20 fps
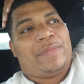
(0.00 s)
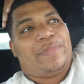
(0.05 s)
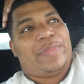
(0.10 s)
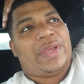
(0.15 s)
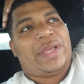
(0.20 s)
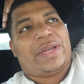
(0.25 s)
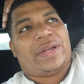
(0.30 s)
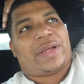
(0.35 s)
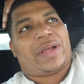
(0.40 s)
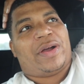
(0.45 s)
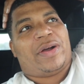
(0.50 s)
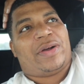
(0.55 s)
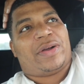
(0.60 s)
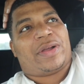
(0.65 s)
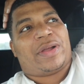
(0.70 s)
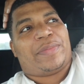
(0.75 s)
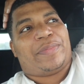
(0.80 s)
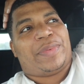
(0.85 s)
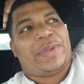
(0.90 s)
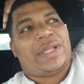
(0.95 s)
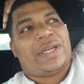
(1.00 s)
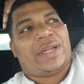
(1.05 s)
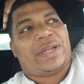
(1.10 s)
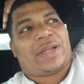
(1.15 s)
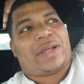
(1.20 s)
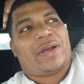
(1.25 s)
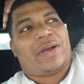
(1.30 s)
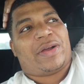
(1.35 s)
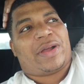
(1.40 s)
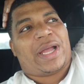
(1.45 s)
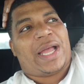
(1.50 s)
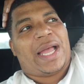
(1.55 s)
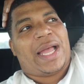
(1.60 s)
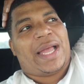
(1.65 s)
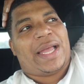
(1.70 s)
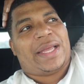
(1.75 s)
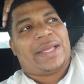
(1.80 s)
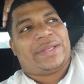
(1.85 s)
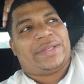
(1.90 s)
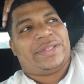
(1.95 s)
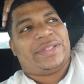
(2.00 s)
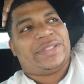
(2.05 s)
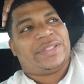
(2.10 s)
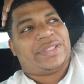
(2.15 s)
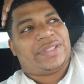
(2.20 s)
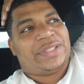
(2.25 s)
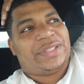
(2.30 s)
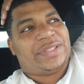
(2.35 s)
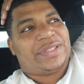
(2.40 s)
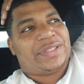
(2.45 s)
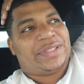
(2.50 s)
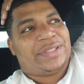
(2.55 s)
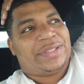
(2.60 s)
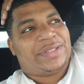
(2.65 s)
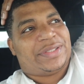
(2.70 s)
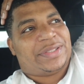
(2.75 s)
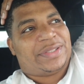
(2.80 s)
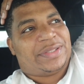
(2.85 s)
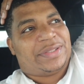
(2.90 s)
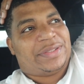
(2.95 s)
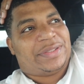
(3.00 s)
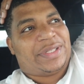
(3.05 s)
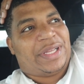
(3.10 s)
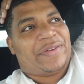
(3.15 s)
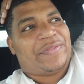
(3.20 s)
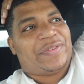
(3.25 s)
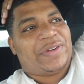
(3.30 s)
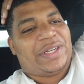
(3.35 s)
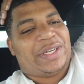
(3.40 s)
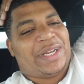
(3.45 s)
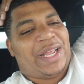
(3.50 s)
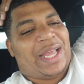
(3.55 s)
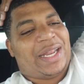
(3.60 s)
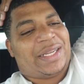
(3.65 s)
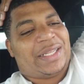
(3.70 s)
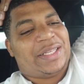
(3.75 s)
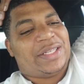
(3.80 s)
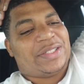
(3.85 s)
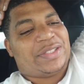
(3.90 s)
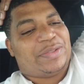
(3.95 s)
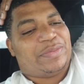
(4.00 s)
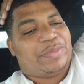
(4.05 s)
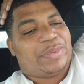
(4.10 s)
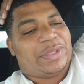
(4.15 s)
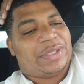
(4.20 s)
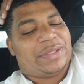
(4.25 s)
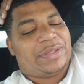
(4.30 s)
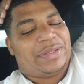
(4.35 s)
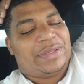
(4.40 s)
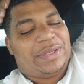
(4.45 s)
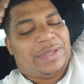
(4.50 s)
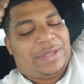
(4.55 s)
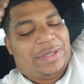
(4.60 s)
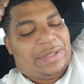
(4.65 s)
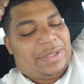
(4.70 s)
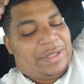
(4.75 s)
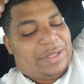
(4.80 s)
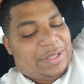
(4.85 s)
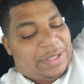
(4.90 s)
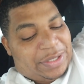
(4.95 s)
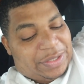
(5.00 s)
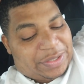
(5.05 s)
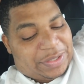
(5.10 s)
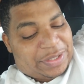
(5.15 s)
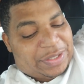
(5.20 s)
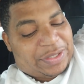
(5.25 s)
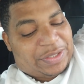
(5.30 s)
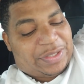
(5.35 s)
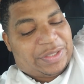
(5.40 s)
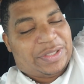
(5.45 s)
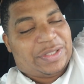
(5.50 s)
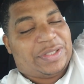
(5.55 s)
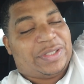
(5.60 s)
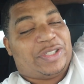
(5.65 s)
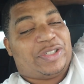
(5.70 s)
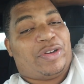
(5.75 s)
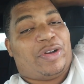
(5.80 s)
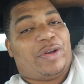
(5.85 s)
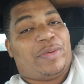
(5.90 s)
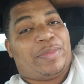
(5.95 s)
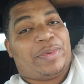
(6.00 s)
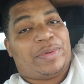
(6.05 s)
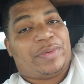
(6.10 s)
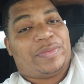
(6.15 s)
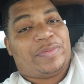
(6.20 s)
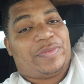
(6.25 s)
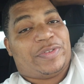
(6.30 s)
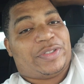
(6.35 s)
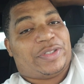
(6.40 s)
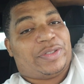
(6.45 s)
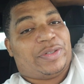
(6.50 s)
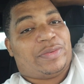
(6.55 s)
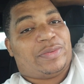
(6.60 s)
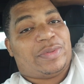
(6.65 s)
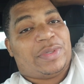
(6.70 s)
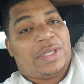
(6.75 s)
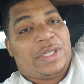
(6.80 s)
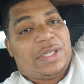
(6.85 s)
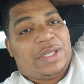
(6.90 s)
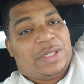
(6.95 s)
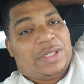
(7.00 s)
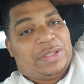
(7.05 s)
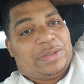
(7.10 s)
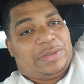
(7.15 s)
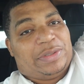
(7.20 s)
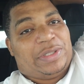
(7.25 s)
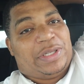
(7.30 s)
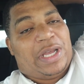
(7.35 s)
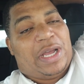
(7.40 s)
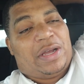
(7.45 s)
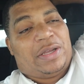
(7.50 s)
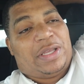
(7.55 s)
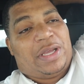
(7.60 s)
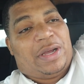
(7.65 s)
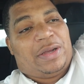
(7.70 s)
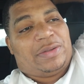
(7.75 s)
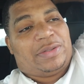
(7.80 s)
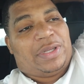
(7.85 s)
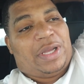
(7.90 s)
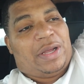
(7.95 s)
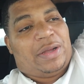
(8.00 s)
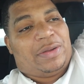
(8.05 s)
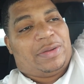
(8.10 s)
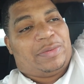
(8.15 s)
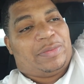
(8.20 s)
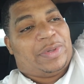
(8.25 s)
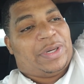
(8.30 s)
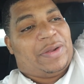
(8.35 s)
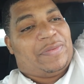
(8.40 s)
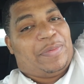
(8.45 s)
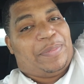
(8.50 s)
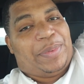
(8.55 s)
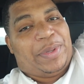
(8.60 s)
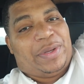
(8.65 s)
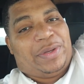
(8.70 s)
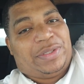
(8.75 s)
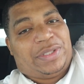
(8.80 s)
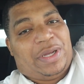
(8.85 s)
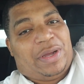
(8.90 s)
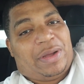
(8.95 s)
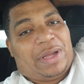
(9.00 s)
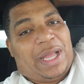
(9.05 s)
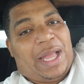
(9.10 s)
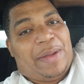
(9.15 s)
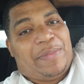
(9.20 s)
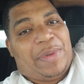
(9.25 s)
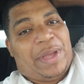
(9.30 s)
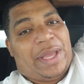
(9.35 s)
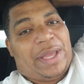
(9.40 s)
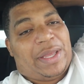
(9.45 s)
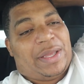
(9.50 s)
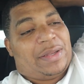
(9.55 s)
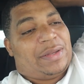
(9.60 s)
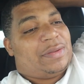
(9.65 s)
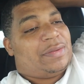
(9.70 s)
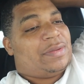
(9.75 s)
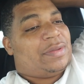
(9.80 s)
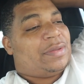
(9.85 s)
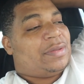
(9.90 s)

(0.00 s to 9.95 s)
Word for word: being a car being a car guy is, is, is definitely not easy, but is, is enjoyable for sure. So y'all, y'all, y'all, whatever bills y'all got, man,